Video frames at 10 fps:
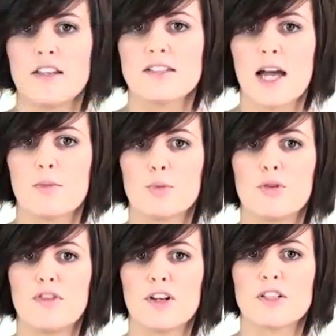and this camera will
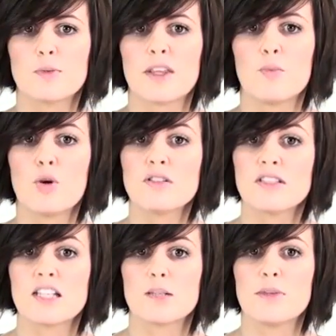focus within 1
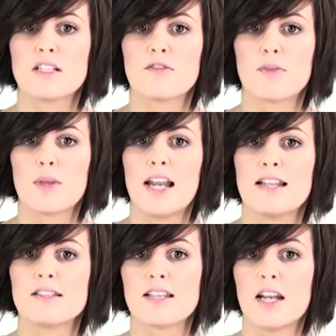centimetre from the
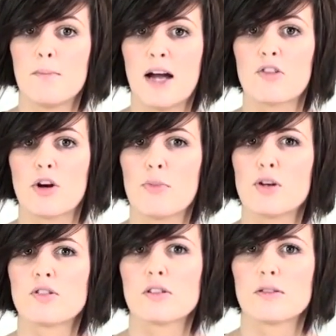lens in a macro
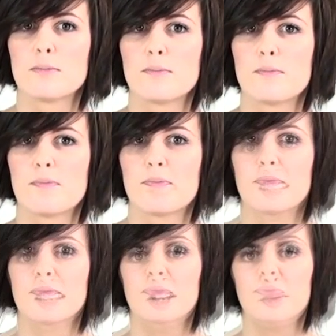mode.
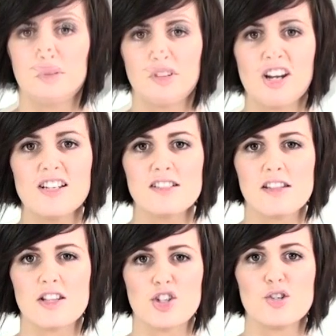With regards to
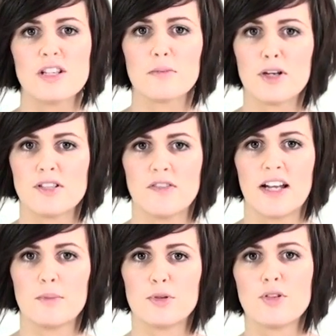the shooting modes
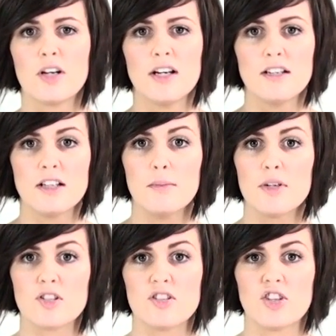available, not
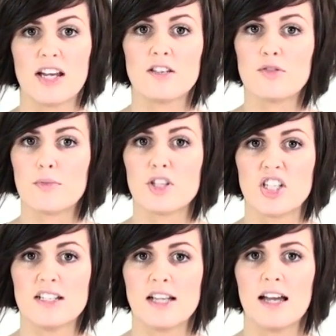much has changed from the
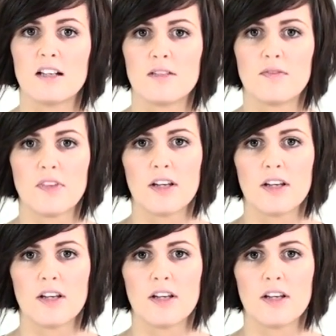G10.